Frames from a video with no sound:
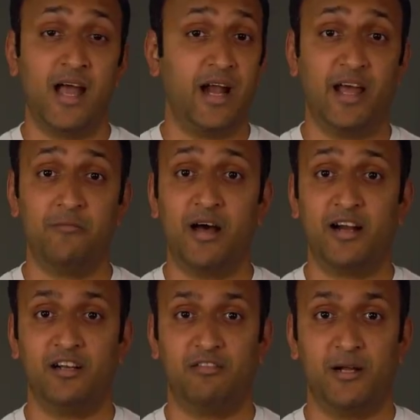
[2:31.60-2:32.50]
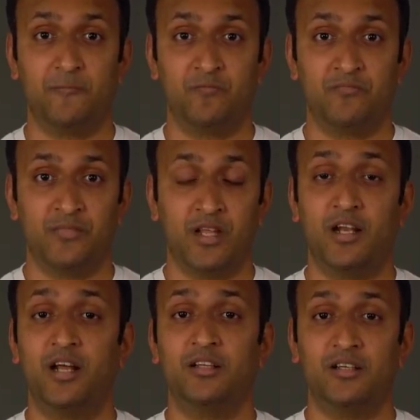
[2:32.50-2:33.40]
And I'm Bhargava,
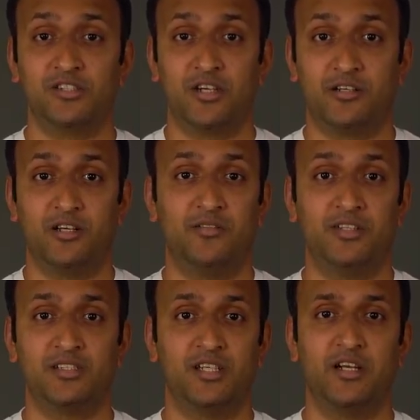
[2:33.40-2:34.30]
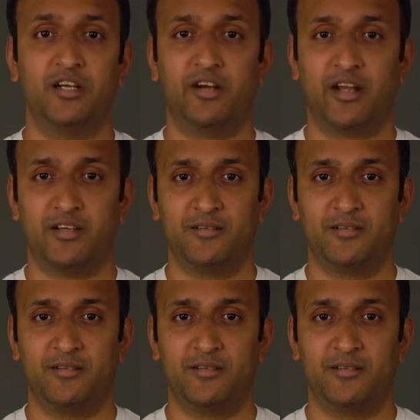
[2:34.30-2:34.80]
another instructor for this learning track.